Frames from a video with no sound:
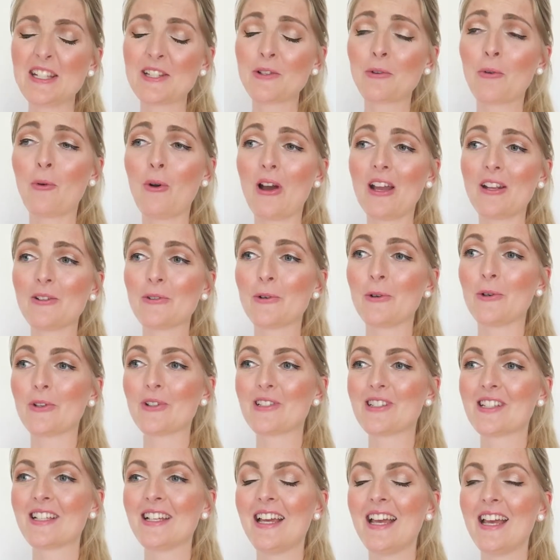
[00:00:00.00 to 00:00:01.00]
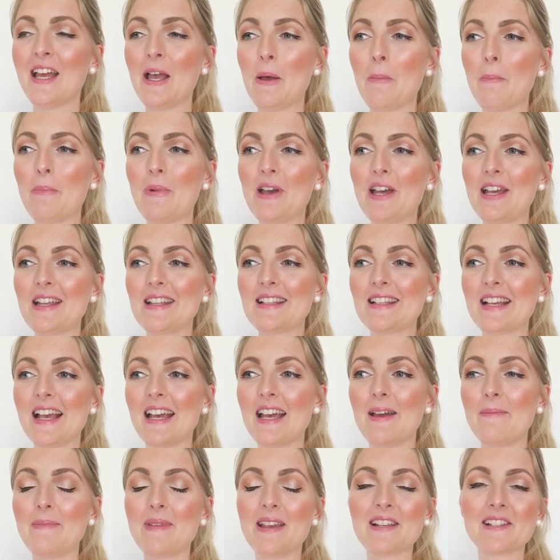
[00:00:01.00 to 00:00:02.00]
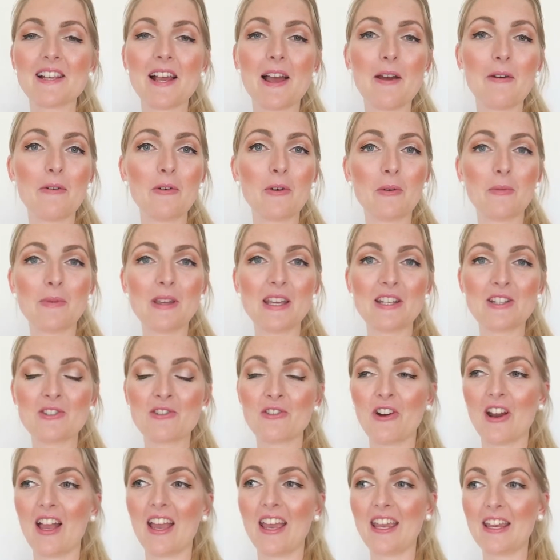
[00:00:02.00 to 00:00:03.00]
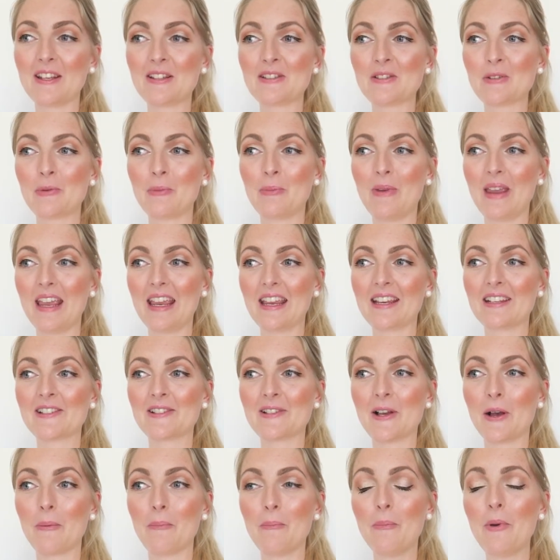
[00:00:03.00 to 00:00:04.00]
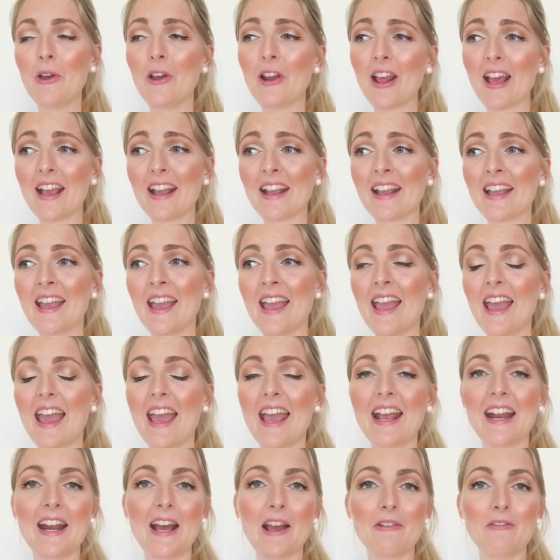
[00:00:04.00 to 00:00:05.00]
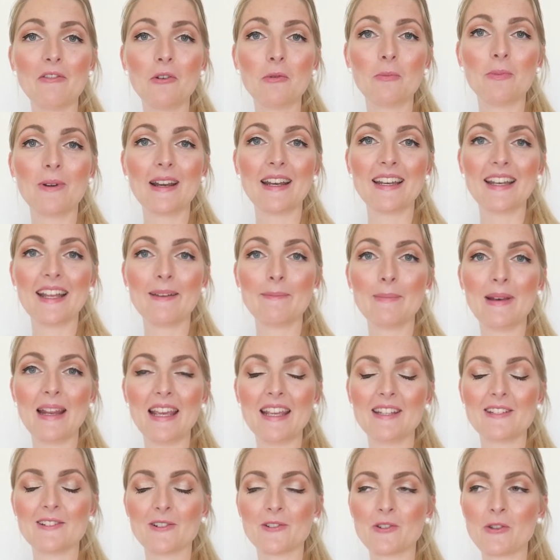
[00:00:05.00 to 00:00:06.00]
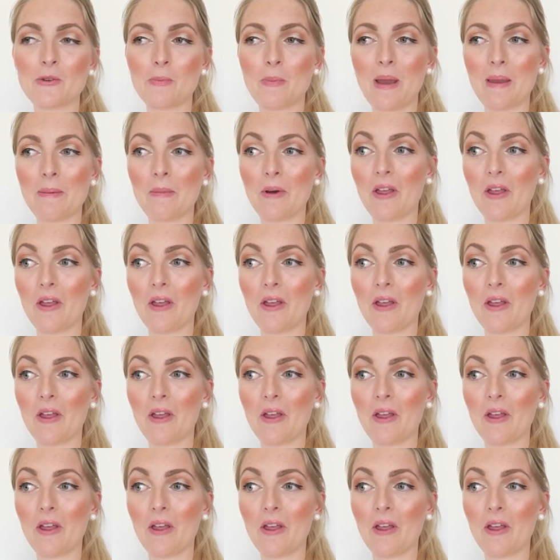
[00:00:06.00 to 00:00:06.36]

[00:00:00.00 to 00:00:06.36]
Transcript: it's quite old, but um, yes I will be trying to make some börek and I will bring them later to my